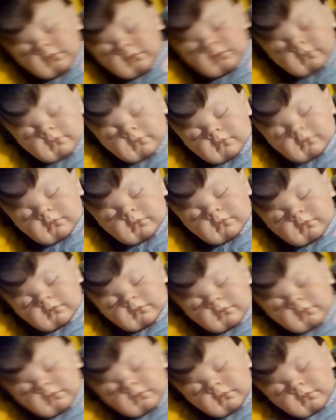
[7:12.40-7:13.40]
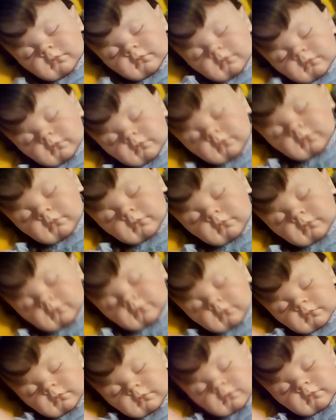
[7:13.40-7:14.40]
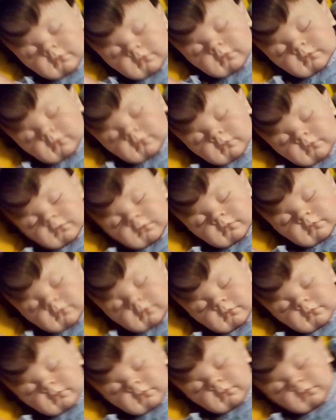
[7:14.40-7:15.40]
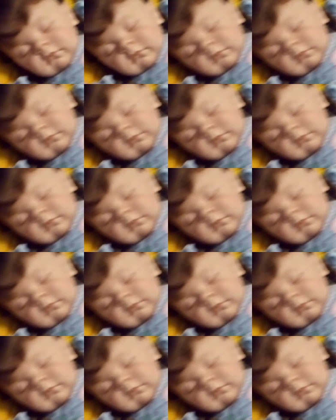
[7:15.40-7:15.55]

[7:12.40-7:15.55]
Caroline here. It was a long sleeve, of course, on Rosalie,